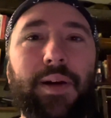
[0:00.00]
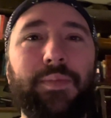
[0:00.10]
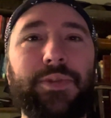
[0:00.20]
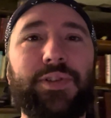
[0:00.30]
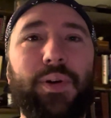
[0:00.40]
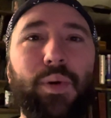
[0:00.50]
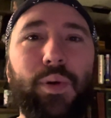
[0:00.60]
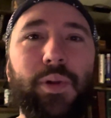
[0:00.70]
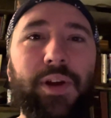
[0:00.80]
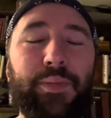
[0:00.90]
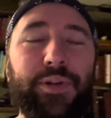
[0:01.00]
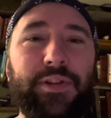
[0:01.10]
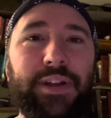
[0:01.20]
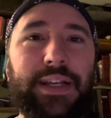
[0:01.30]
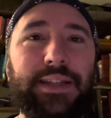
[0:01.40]
There's a whole number of
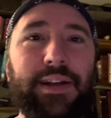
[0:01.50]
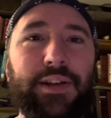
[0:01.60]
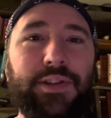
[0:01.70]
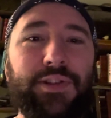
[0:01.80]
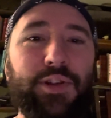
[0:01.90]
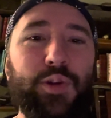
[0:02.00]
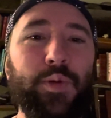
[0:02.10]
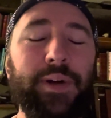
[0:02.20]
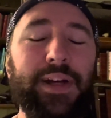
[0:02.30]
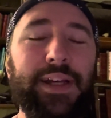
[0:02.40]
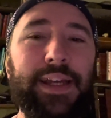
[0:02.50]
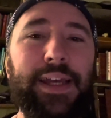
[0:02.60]
things I could do, but